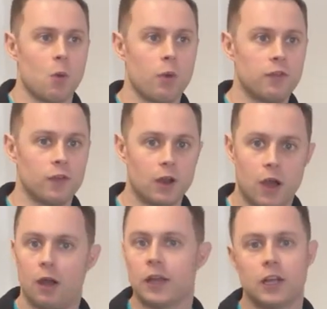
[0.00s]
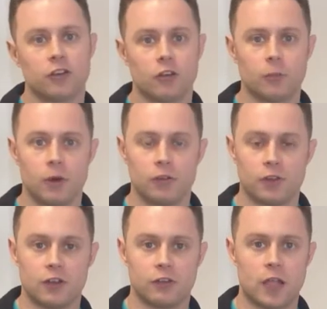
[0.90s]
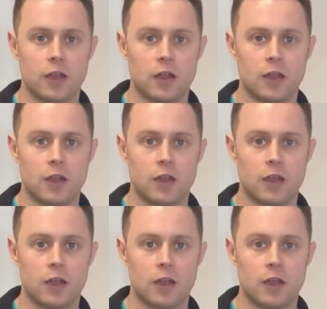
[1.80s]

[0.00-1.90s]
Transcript: We have a long intern process